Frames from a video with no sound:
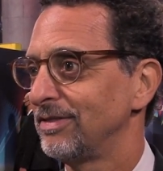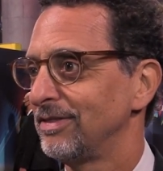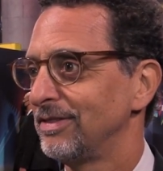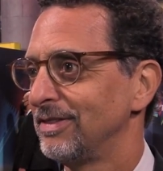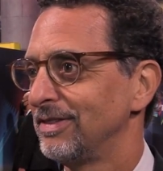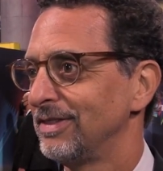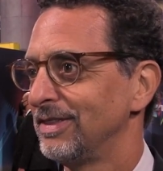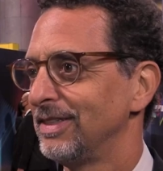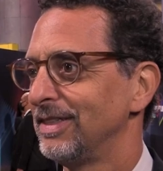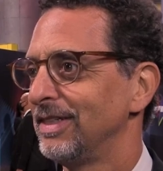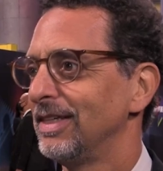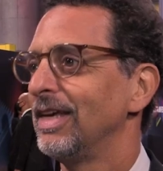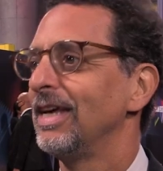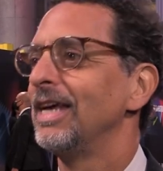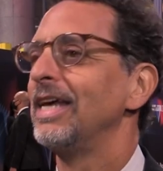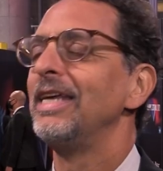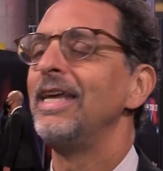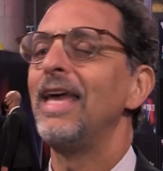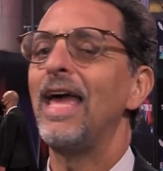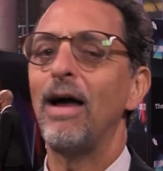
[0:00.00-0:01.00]
found him on
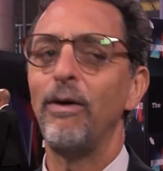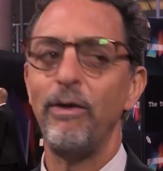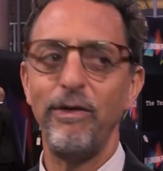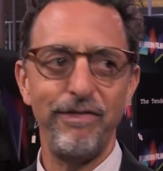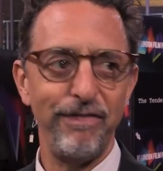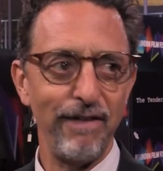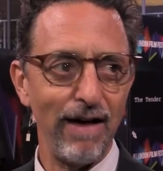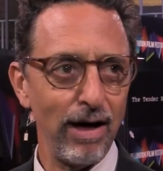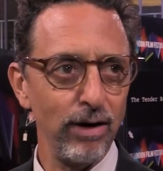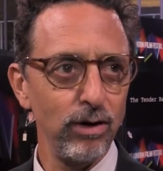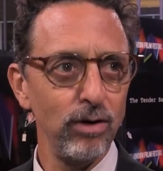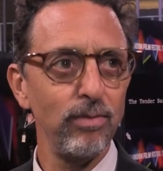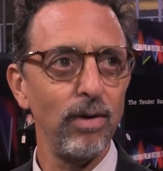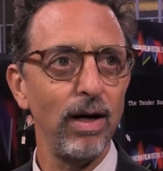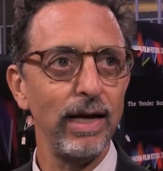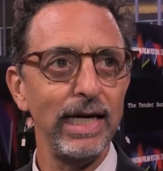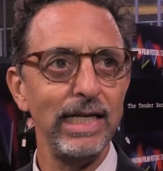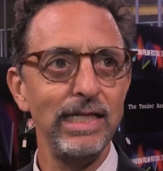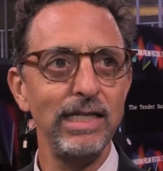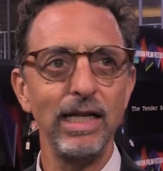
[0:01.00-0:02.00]
TikTok? Yeah, we found him
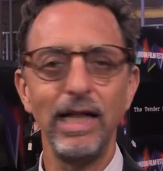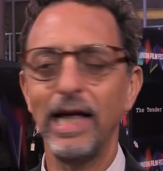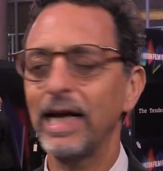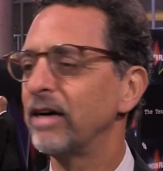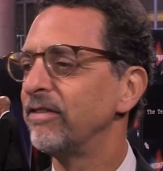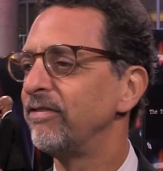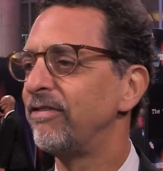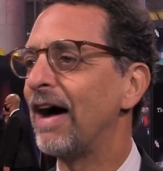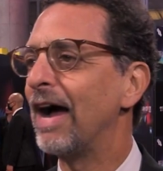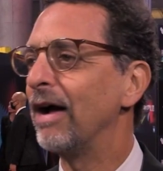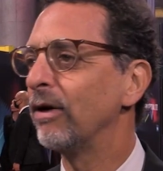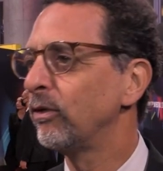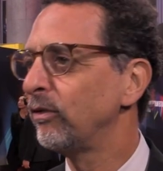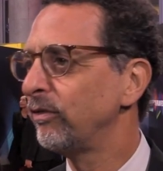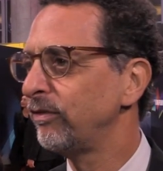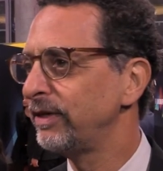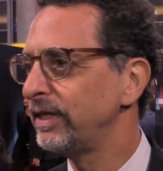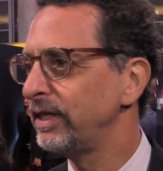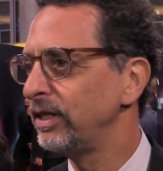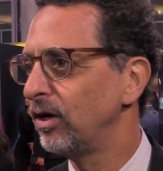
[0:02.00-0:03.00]
on, he did like a viral
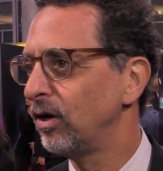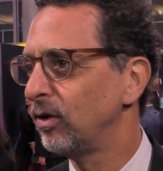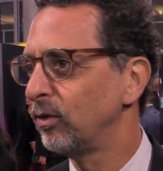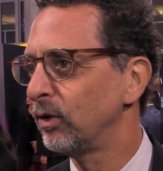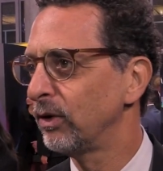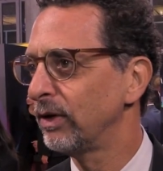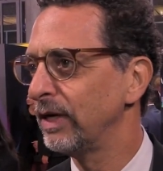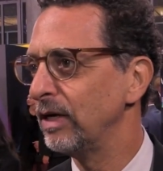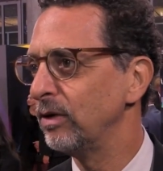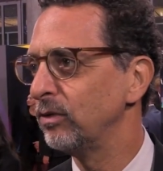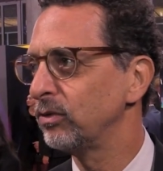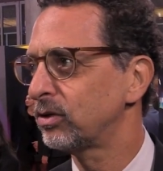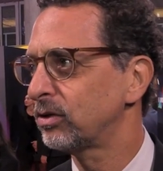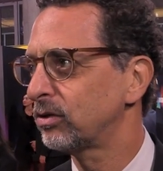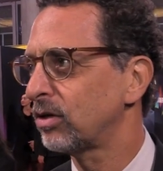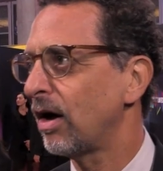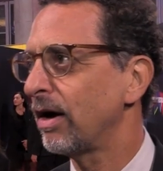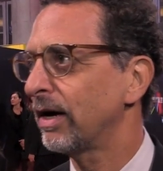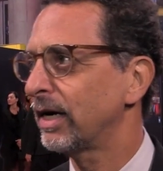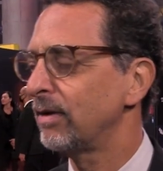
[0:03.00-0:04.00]
video where he was
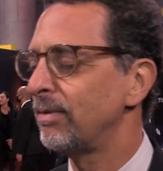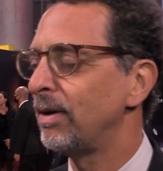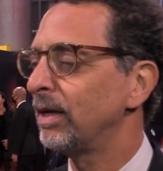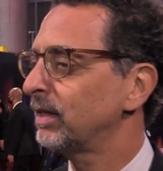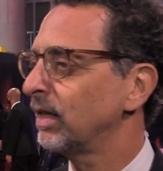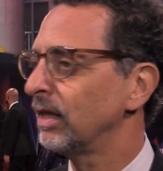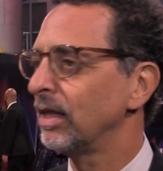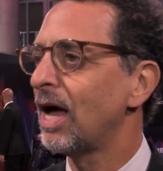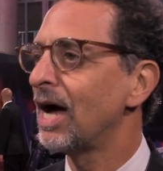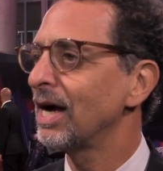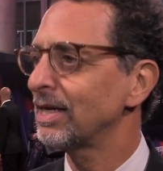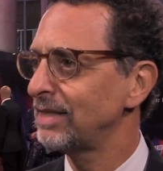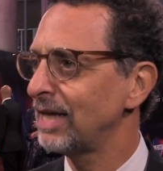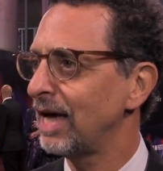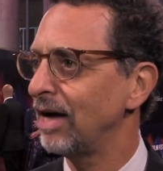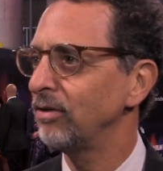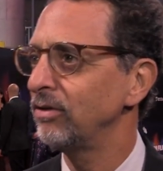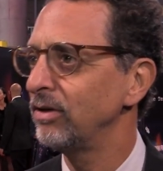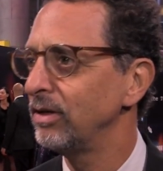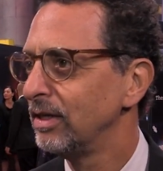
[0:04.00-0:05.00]
talking about the
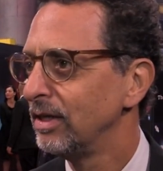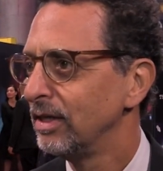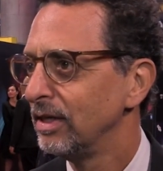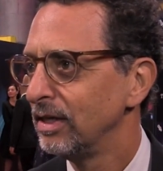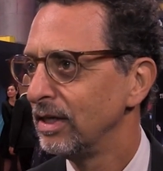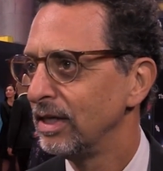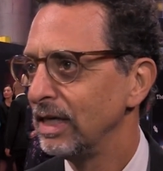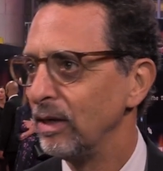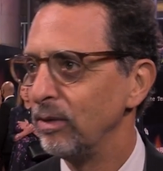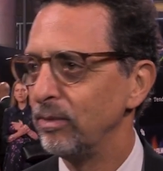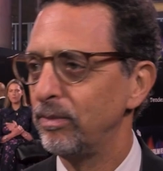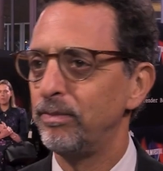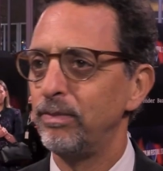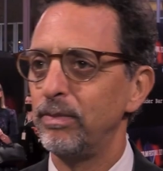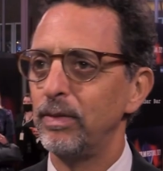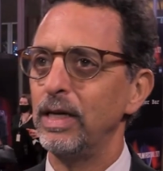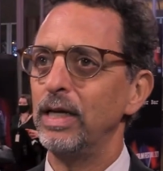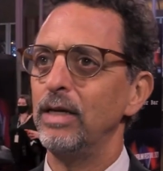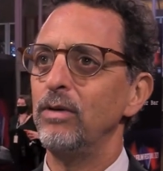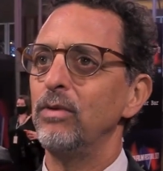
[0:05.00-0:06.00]
lockdown.
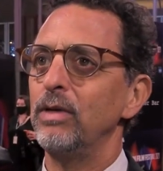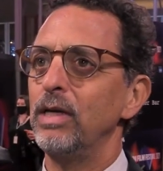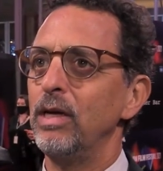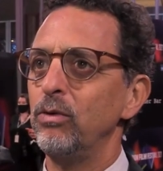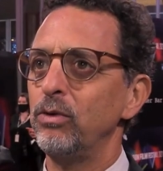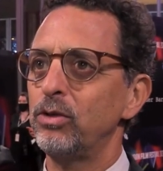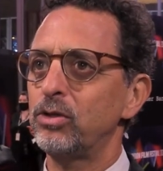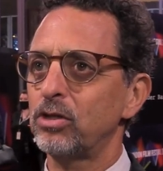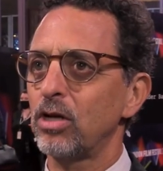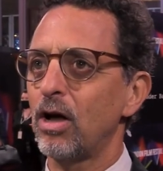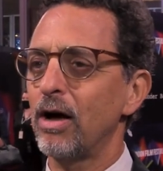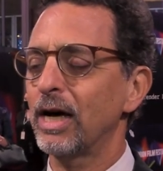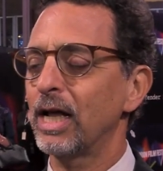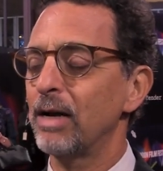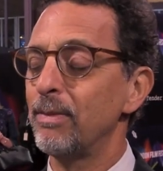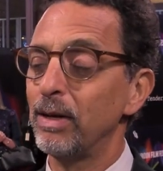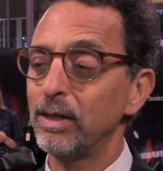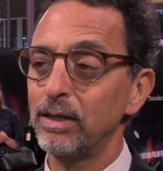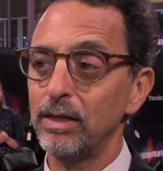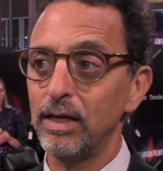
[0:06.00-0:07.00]
He was talking
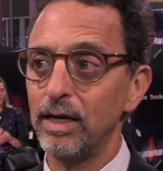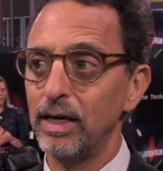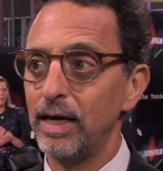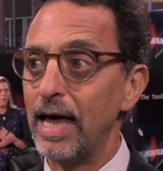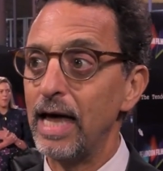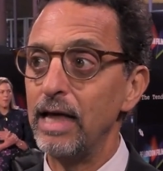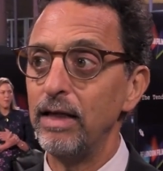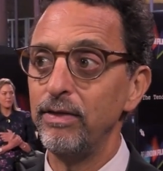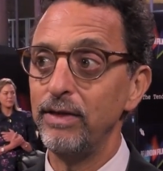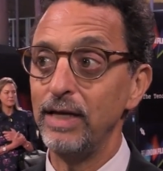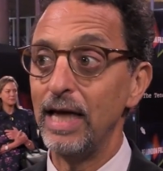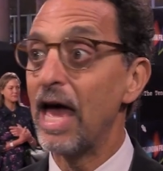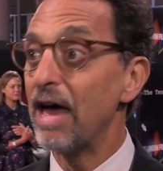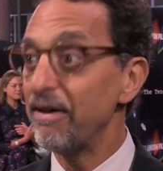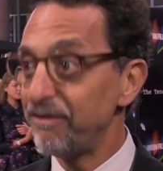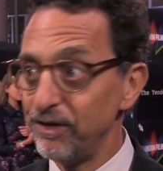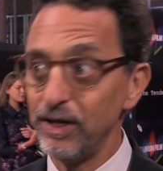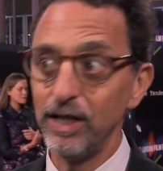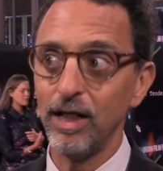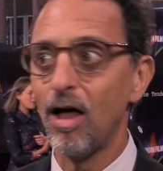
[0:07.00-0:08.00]
about the
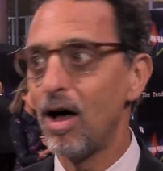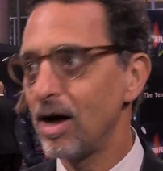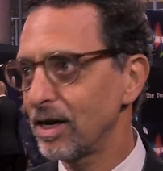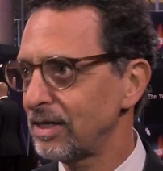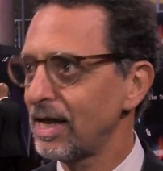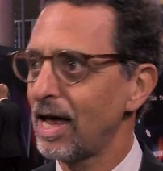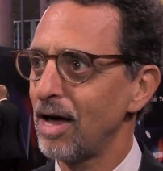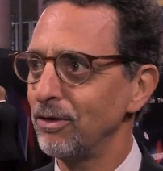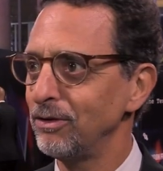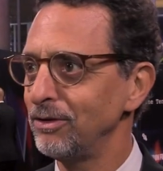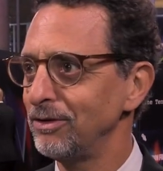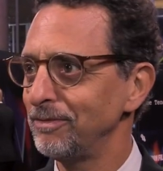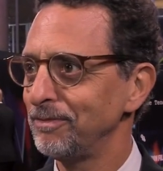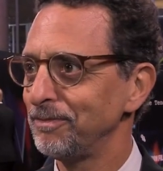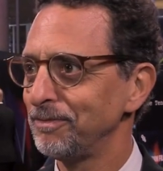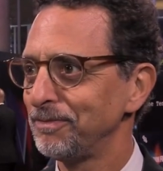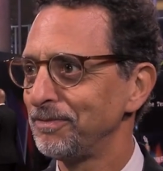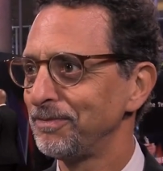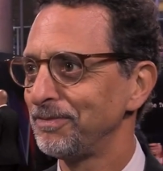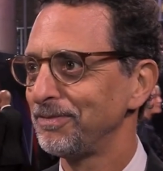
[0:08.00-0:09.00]
effing lockdown.
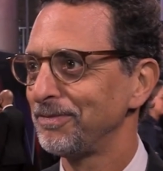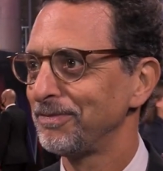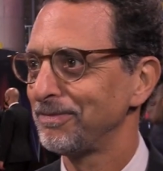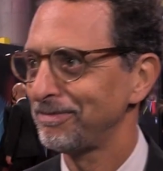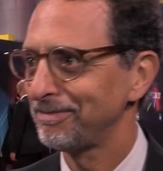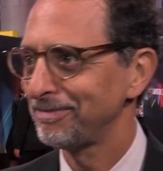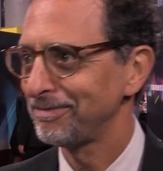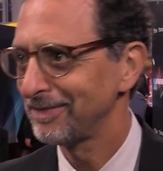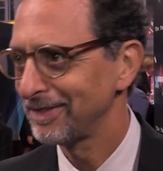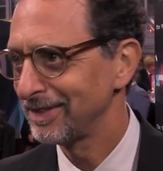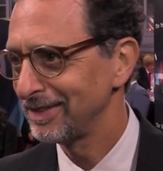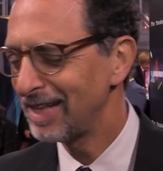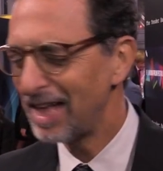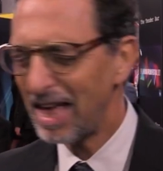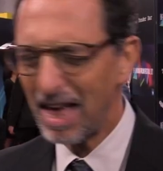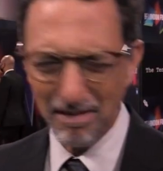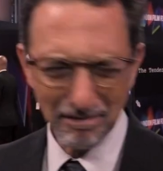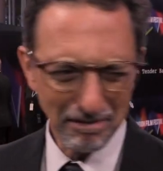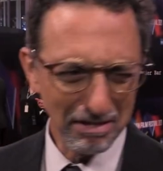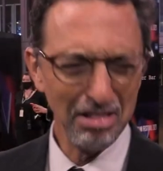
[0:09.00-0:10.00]
The
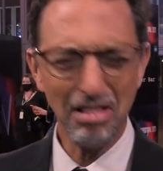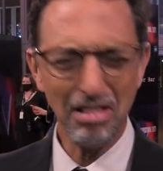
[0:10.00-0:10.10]
effing